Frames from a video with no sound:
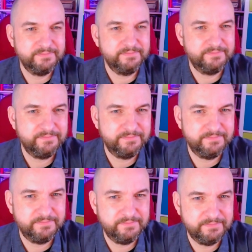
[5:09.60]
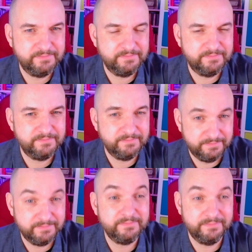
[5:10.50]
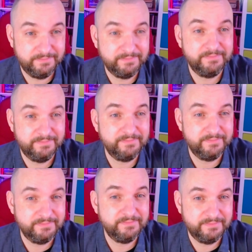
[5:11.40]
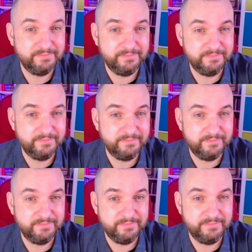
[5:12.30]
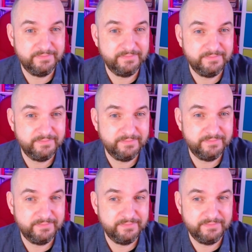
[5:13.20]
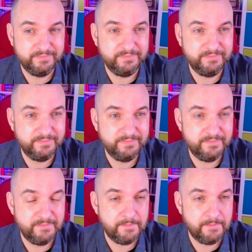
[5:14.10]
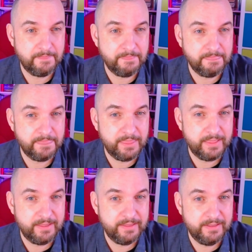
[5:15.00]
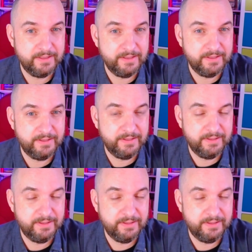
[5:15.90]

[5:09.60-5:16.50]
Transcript: (not speaking)